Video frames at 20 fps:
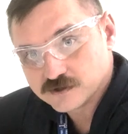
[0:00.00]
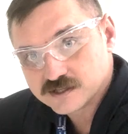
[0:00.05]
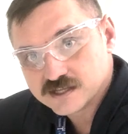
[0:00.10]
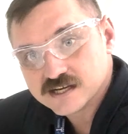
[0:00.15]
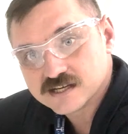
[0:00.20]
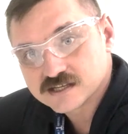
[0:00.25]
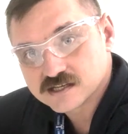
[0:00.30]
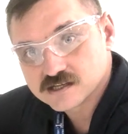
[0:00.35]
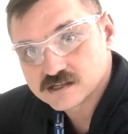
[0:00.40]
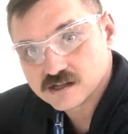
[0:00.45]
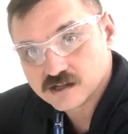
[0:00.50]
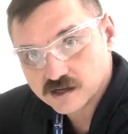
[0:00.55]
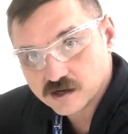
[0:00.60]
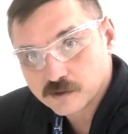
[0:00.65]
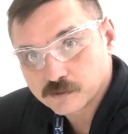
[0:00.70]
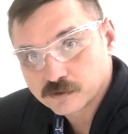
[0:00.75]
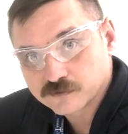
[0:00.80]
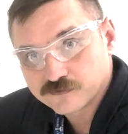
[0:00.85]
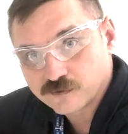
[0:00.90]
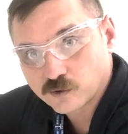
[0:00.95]
this as the
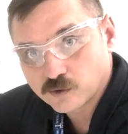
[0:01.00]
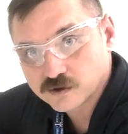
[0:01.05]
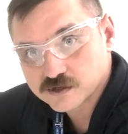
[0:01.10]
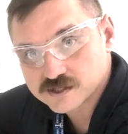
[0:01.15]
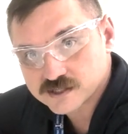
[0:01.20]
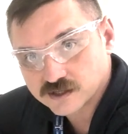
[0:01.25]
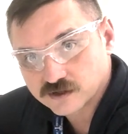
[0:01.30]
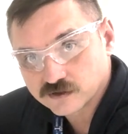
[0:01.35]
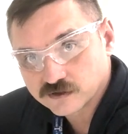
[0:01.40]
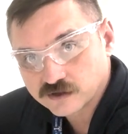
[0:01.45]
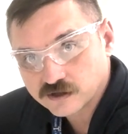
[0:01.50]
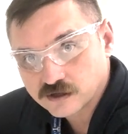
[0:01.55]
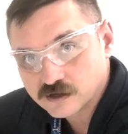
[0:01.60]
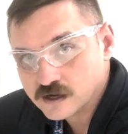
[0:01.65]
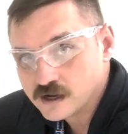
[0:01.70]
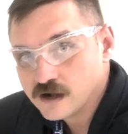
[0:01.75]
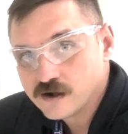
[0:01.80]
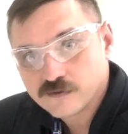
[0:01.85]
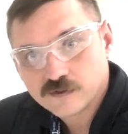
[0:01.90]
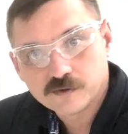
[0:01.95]
number 4 cylinder.
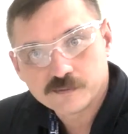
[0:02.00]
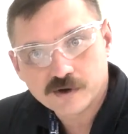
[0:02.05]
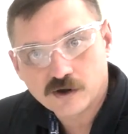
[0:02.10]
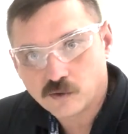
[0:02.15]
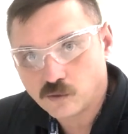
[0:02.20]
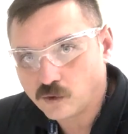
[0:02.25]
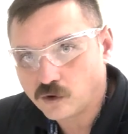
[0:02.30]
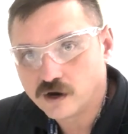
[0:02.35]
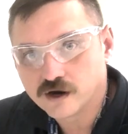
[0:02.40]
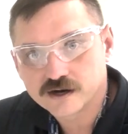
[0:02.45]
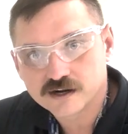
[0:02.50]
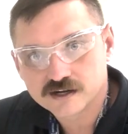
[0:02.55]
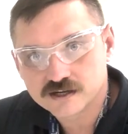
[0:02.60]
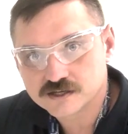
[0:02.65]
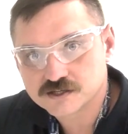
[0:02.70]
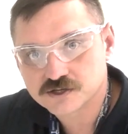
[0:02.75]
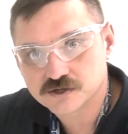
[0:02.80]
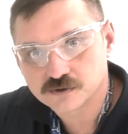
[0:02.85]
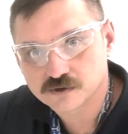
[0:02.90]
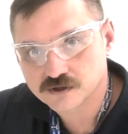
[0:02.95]
There'll be a 1 and a
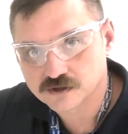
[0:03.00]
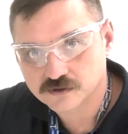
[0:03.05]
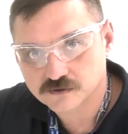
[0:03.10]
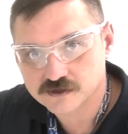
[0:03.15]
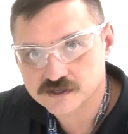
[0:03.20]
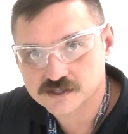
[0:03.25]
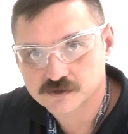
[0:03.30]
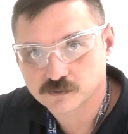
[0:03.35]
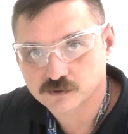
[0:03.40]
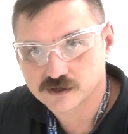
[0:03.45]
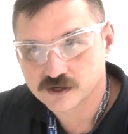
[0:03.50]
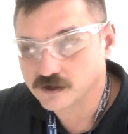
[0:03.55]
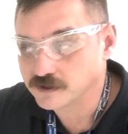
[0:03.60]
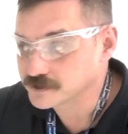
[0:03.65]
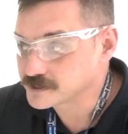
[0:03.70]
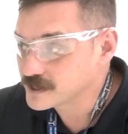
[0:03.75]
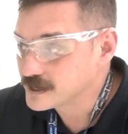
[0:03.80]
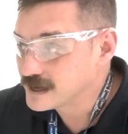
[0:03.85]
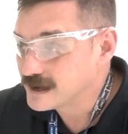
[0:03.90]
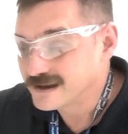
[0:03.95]
2 and a 3 somewhere else.
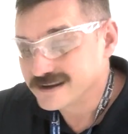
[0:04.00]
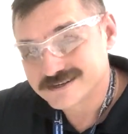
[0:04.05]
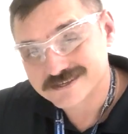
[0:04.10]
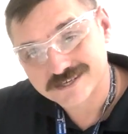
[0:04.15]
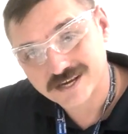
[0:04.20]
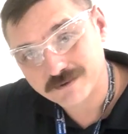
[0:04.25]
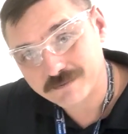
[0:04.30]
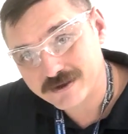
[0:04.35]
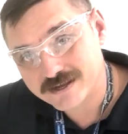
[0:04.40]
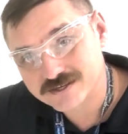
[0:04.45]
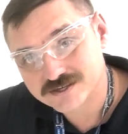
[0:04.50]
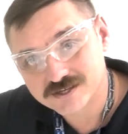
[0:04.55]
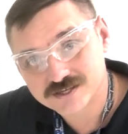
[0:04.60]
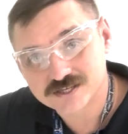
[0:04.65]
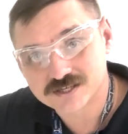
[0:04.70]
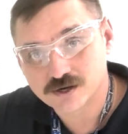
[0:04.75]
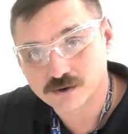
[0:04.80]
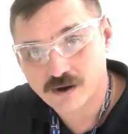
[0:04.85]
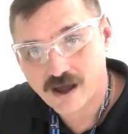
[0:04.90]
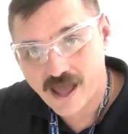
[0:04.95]
Some engines
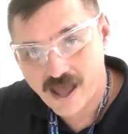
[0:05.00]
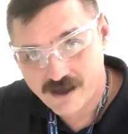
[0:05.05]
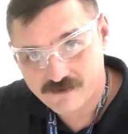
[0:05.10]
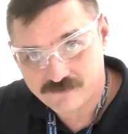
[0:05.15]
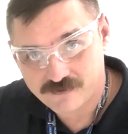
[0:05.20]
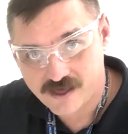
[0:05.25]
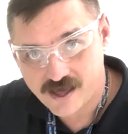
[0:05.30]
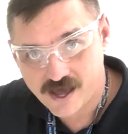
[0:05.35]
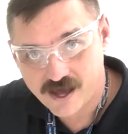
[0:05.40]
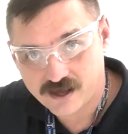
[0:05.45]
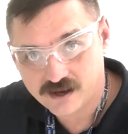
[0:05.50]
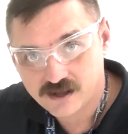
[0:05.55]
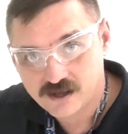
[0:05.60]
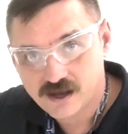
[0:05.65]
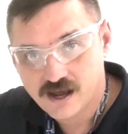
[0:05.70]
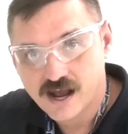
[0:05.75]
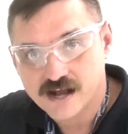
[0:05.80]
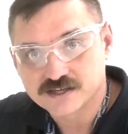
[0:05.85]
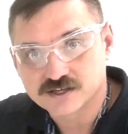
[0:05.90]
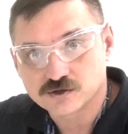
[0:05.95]
don't have that.
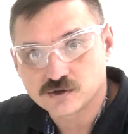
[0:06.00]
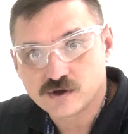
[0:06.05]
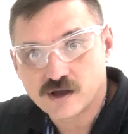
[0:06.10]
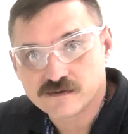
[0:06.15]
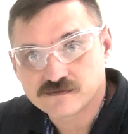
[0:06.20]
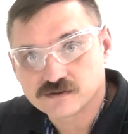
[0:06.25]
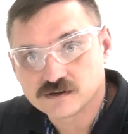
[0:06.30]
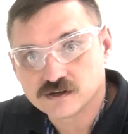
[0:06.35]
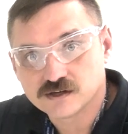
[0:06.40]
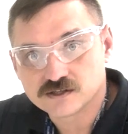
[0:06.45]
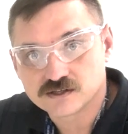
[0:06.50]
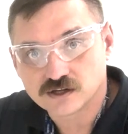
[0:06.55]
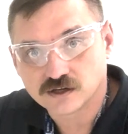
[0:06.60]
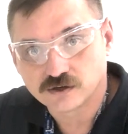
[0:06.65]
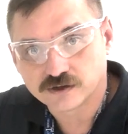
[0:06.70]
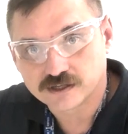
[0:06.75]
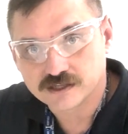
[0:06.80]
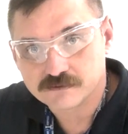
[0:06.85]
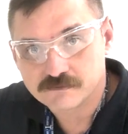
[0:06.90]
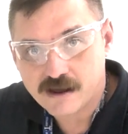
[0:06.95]
And so you have to look
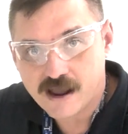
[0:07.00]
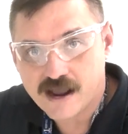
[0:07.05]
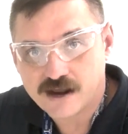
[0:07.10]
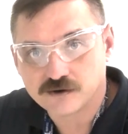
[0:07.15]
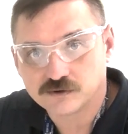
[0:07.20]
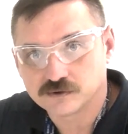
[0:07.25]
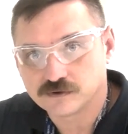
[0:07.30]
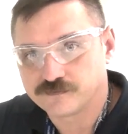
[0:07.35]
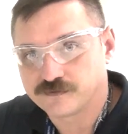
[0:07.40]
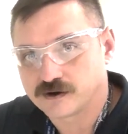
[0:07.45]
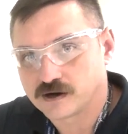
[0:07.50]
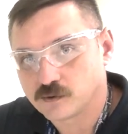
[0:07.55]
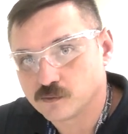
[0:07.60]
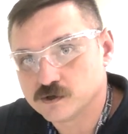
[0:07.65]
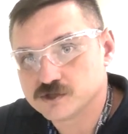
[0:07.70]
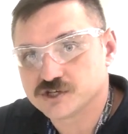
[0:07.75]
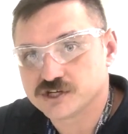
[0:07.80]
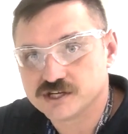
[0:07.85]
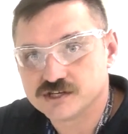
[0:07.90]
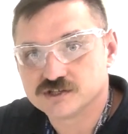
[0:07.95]
at the manual to figure out
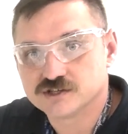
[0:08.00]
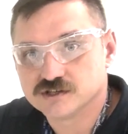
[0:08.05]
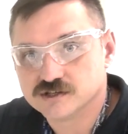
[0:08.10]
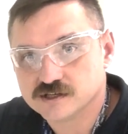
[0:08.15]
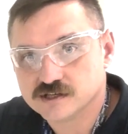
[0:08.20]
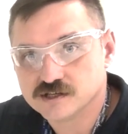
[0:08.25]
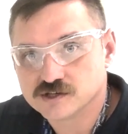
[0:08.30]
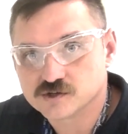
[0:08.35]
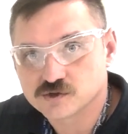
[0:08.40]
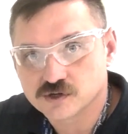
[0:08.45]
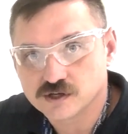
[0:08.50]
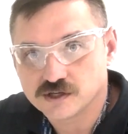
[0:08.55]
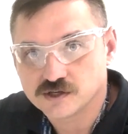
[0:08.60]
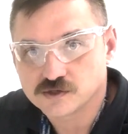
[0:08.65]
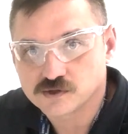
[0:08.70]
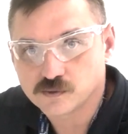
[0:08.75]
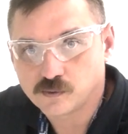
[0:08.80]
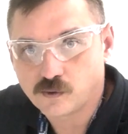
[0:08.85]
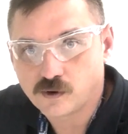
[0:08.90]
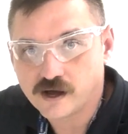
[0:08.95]
which engine is
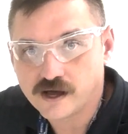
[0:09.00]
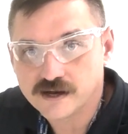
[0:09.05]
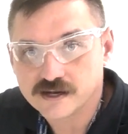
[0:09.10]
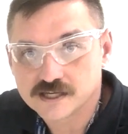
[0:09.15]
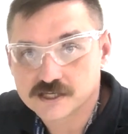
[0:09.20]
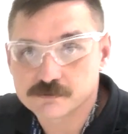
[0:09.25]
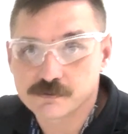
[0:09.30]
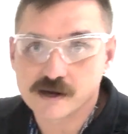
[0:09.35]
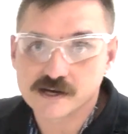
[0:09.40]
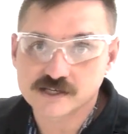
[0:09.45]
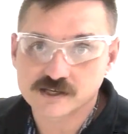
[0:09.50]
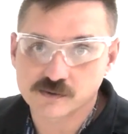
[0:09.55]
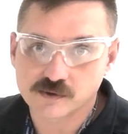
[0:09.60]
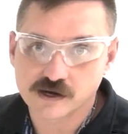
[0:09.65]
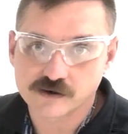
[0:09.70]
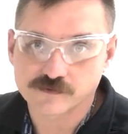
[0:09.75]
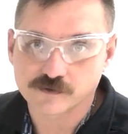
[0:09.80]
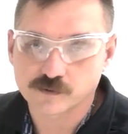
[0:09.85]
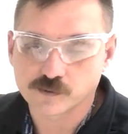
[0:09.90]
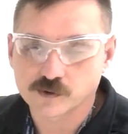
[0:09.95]
what, especially
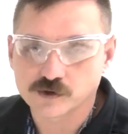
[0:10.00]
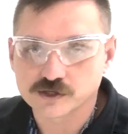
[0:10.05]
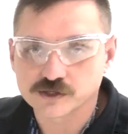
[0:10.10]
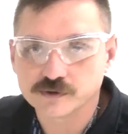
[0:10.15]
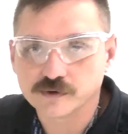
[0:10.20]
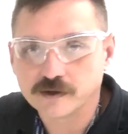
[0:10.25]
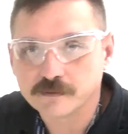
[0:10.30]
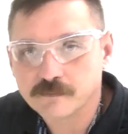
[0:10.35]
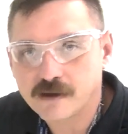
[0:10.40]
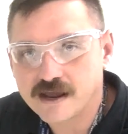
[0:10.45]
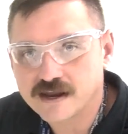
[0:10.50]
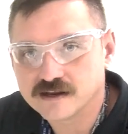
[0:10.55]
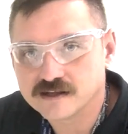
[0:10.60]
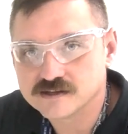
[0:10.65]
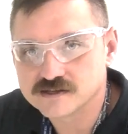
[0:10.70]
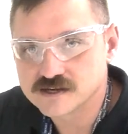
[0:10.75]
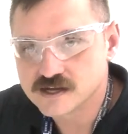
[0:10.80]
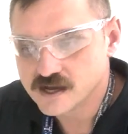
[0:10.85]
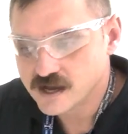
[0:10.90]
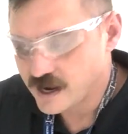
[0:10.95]
whenever we're doing
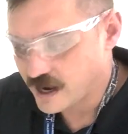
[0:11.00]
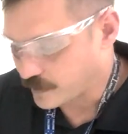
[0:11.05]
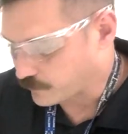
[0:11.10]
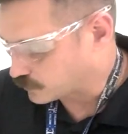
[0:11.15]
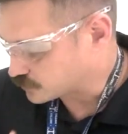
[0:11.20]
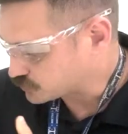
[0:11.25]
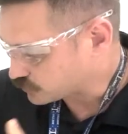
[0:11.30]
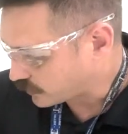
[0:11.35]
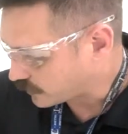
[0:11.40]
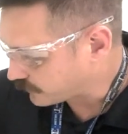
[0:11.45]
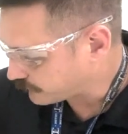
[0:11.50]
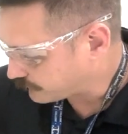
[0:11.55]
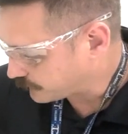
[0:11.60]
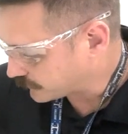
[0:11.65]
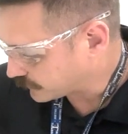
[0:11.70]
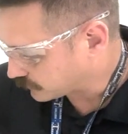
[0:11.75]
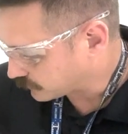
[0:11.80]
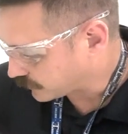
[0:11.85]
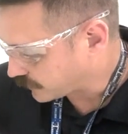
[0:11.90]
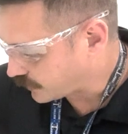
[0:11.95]
maintenance and we're trying to
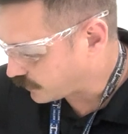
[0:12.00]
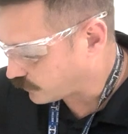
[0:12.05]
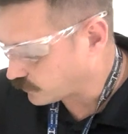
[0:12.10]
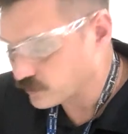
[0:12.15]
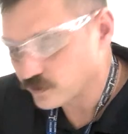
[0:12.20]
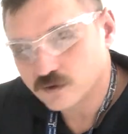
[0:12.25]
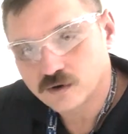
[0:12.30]
figure out,